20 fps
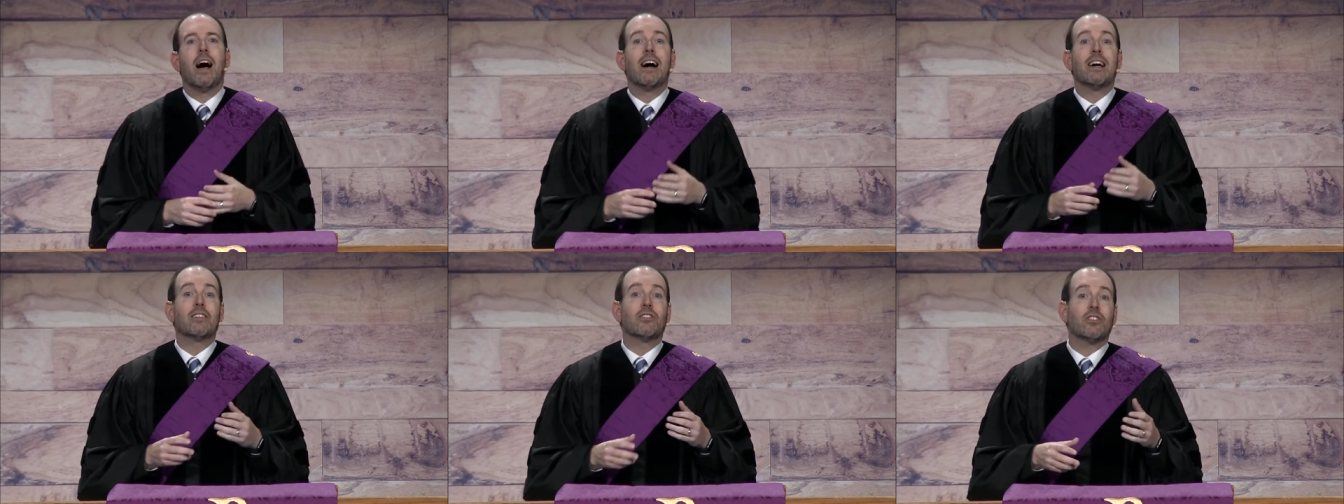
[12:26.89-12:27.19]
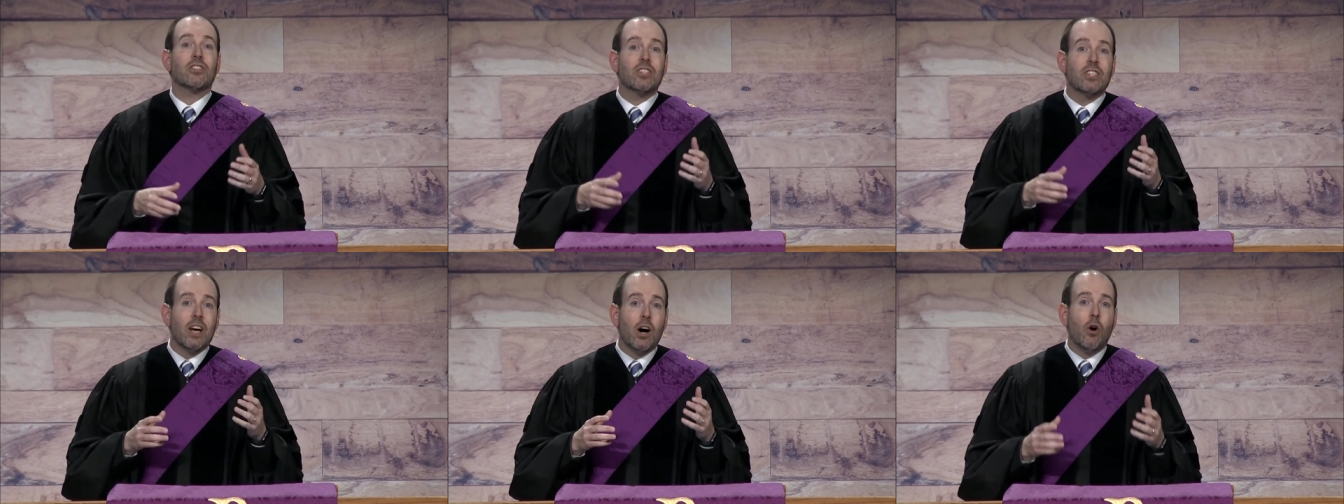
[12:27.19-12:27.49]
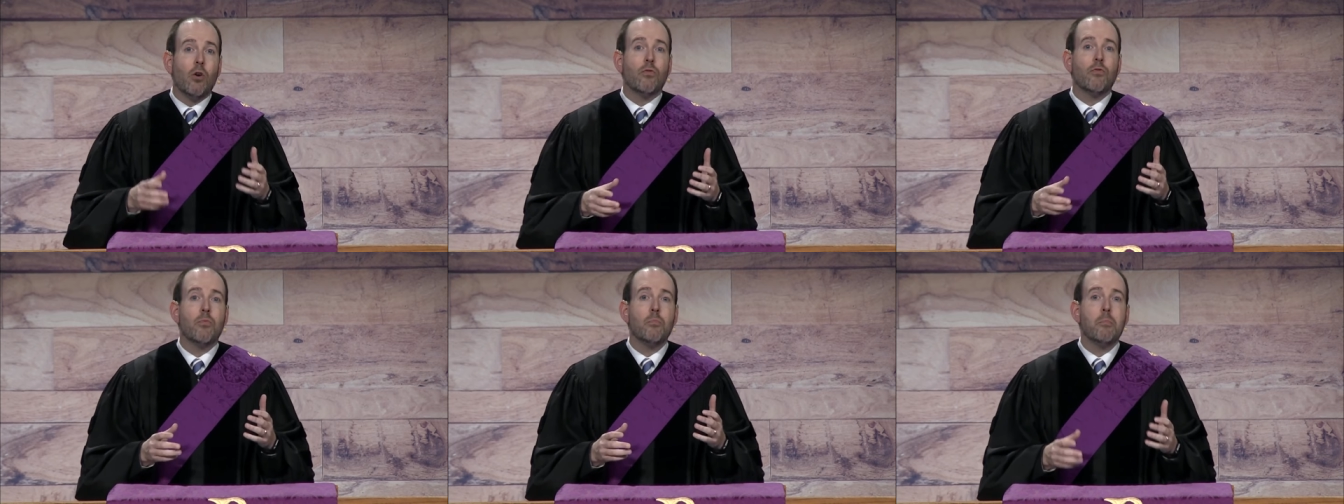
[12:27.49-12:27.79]
a
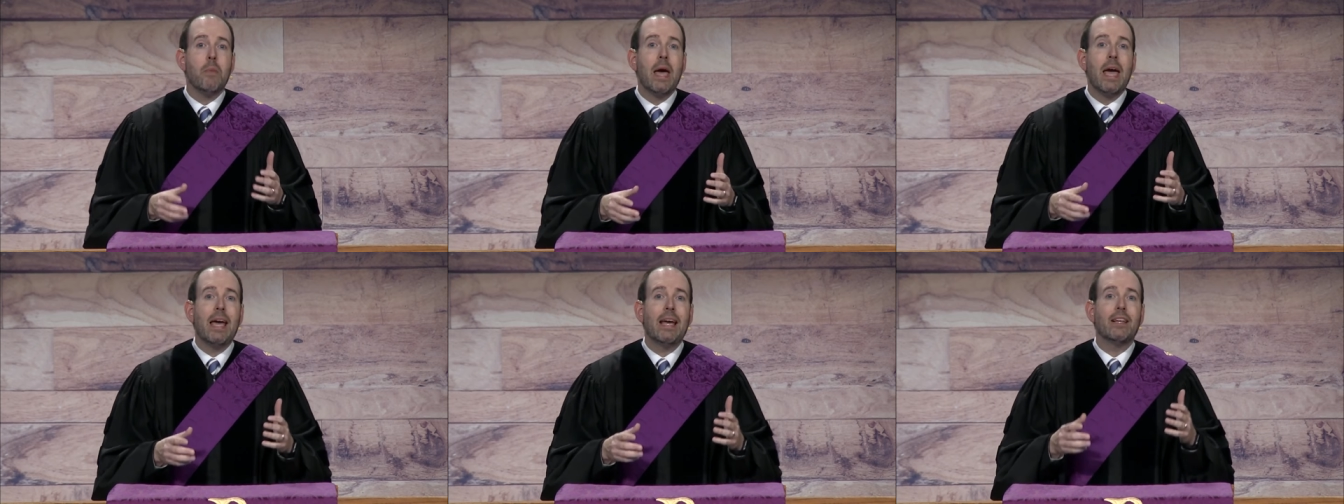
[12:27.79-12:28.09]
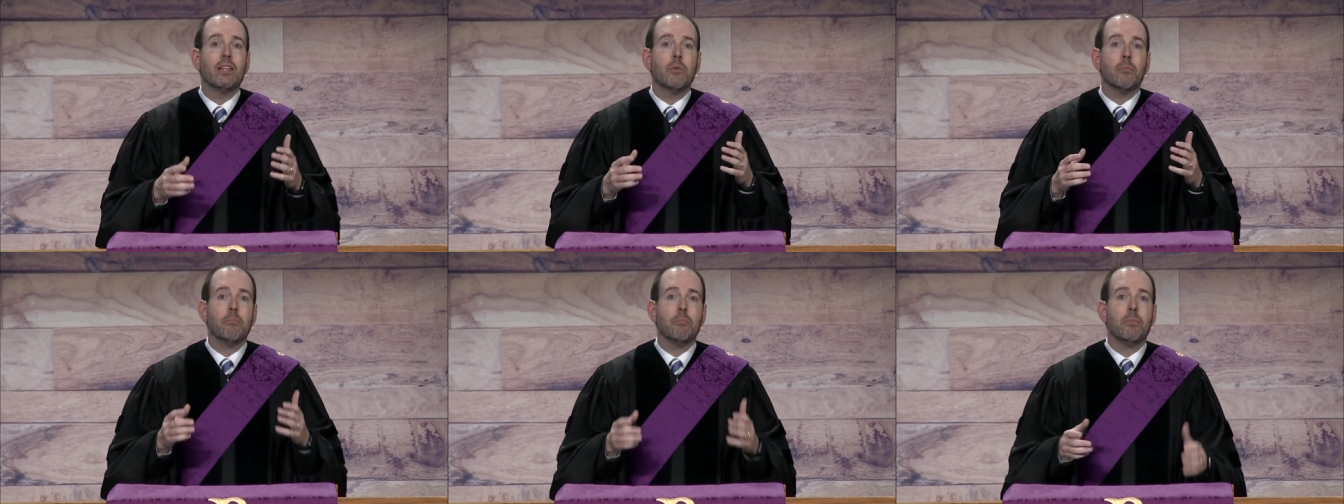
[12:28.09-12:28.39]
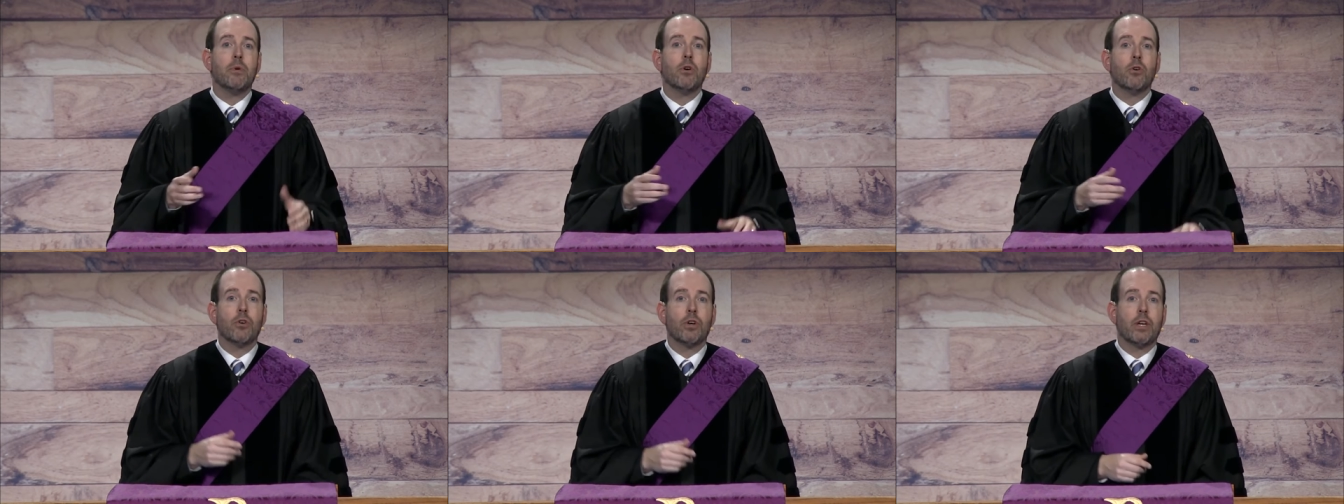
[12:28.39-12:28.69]
self made
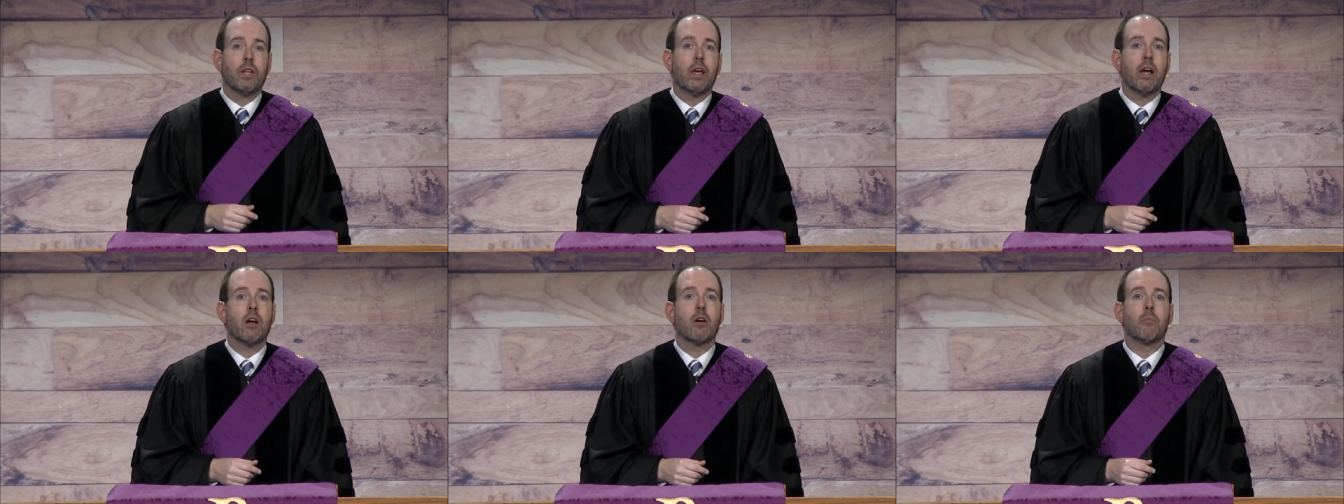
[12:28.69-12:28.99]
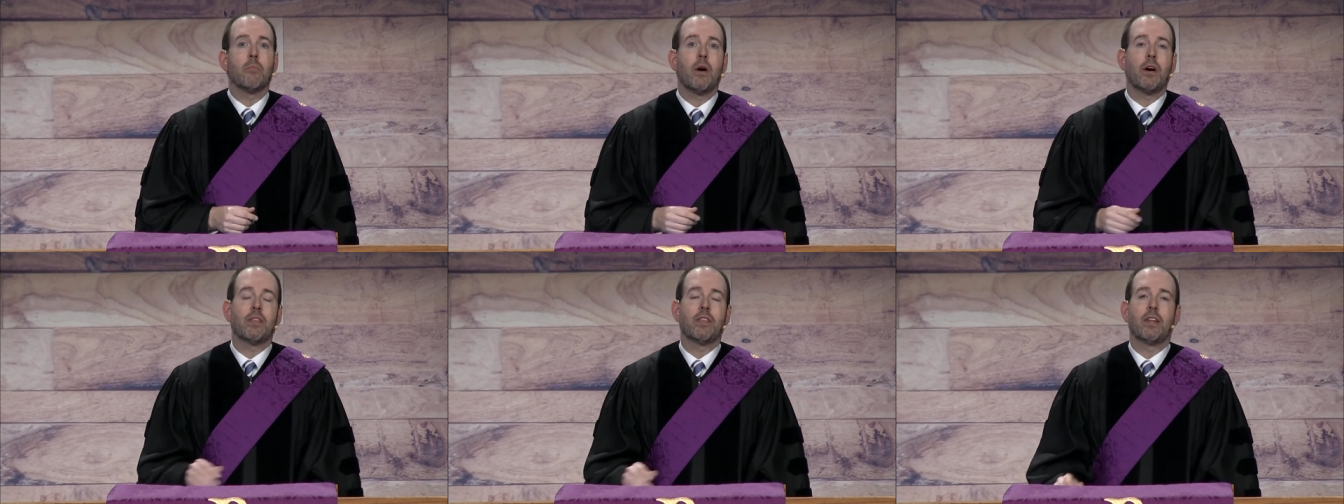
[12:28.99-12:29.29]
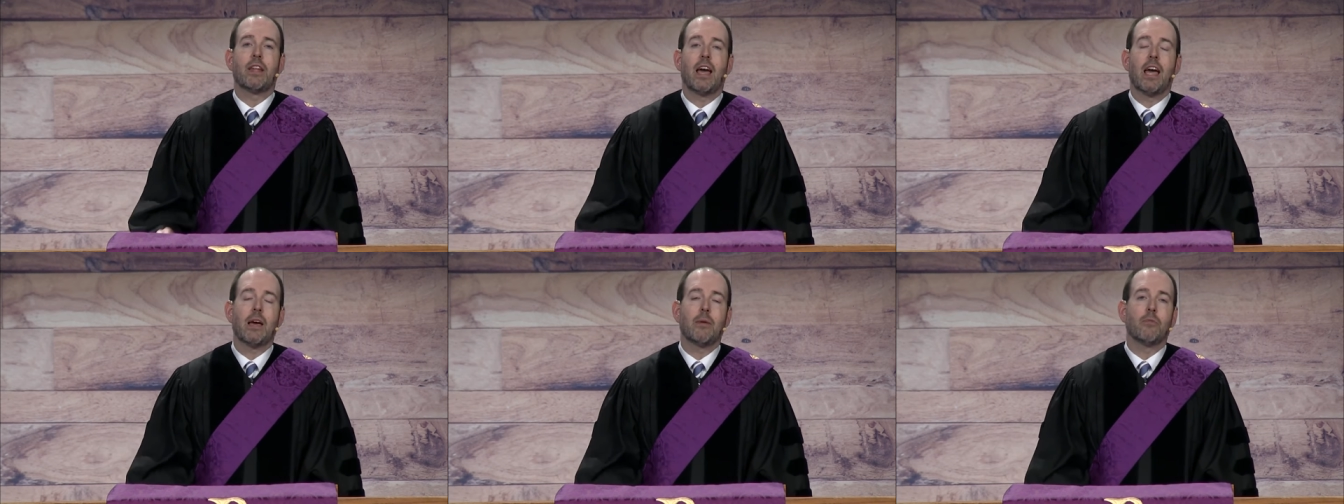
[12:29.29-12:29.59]
millionaire by
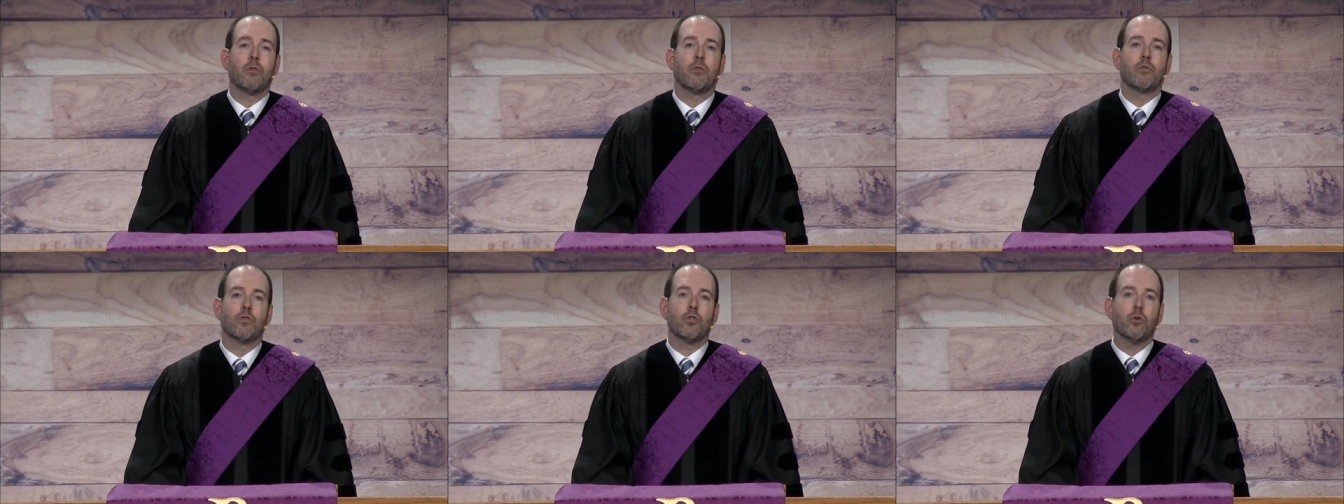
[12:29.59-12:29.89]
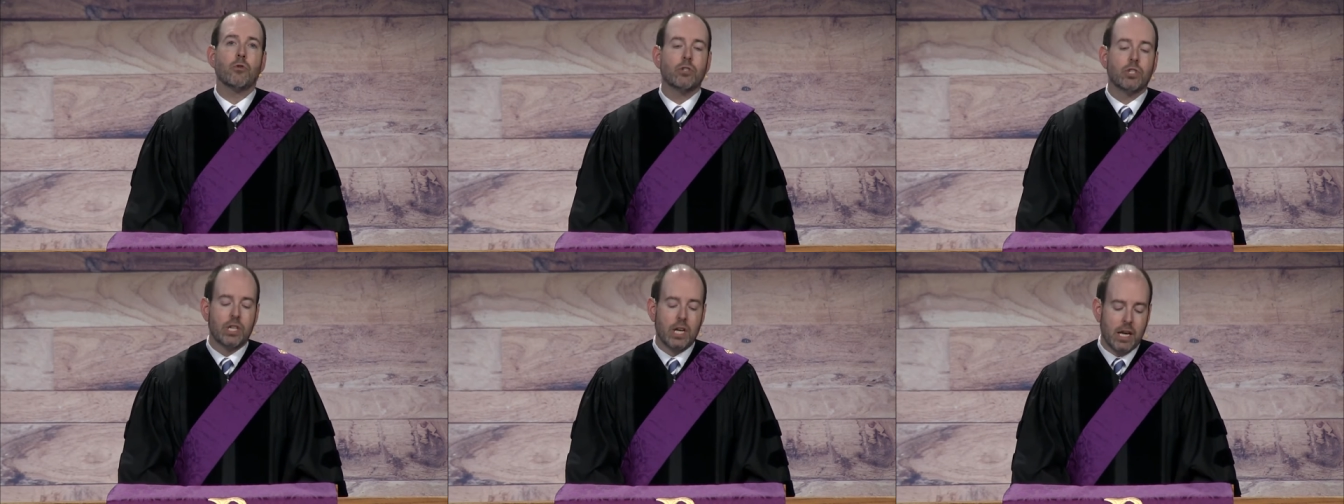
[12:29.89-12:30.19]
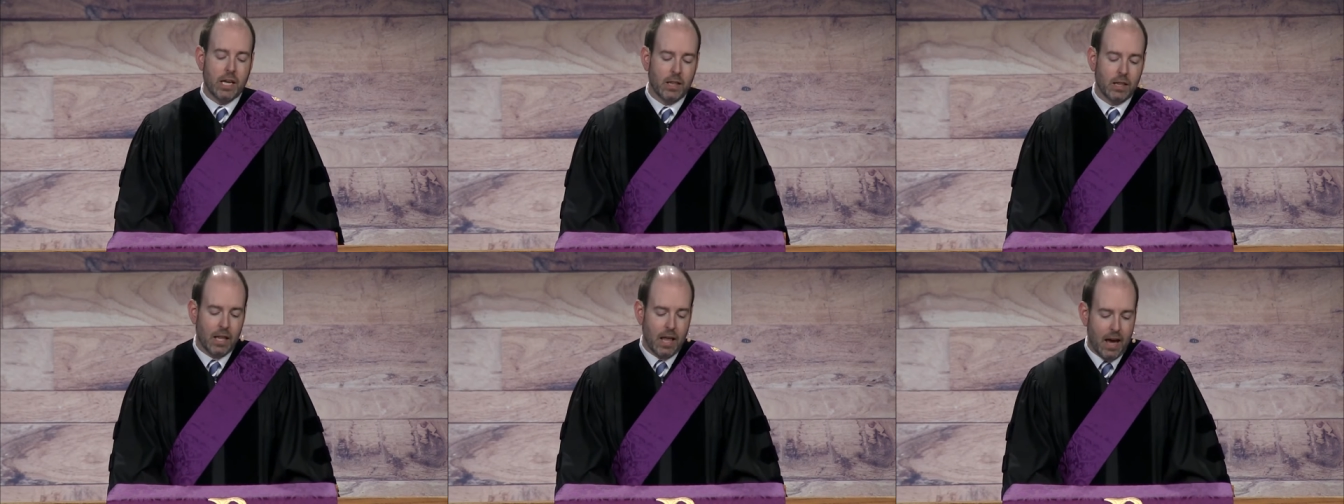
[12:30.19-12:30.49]
the name of
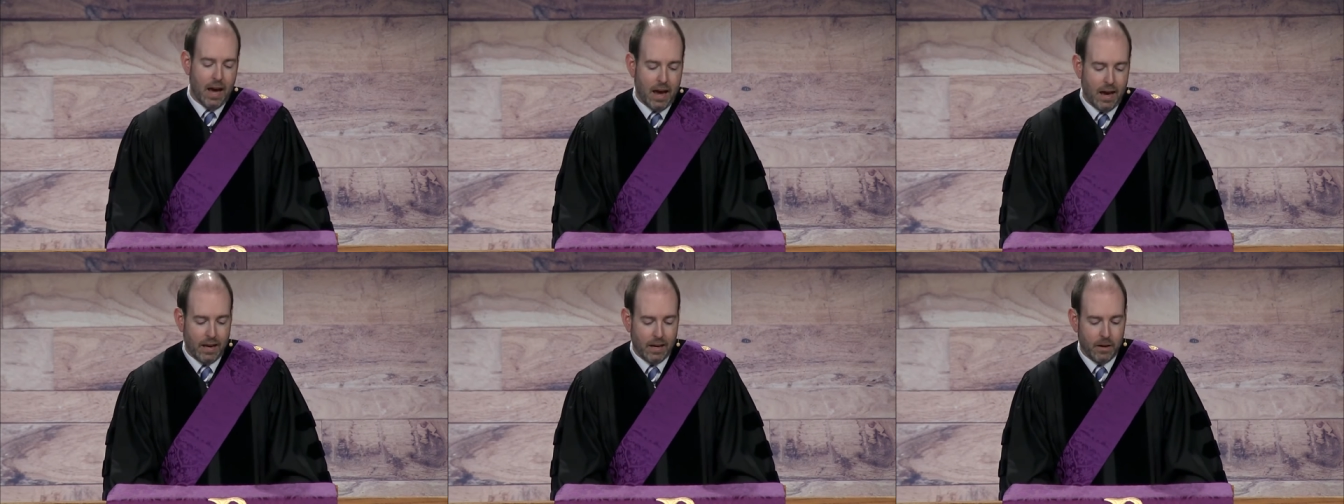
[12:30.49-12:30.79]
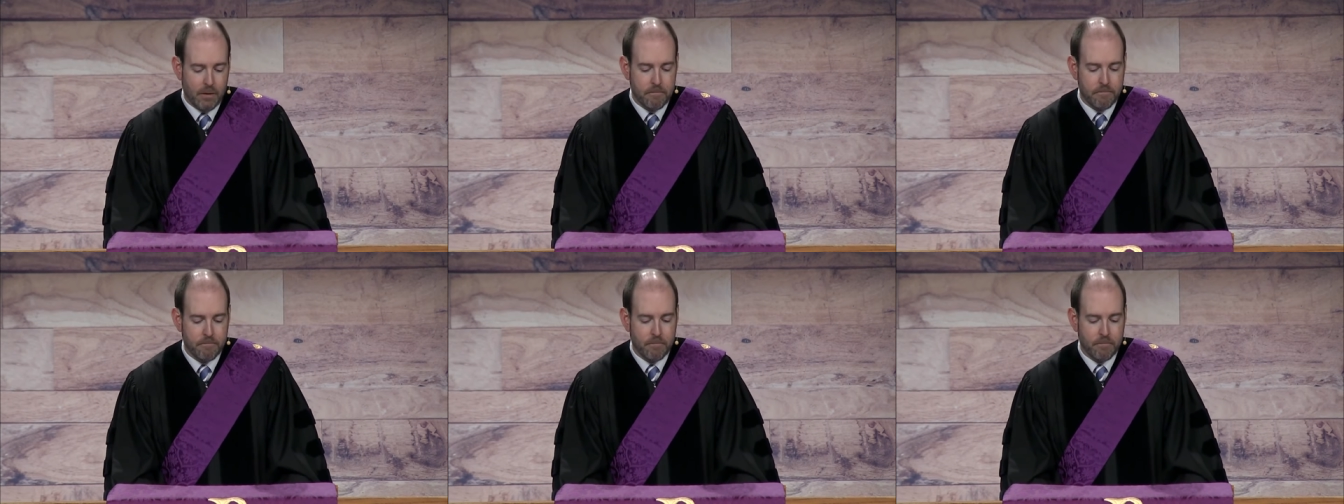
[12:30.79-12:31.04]
Eugene Lang.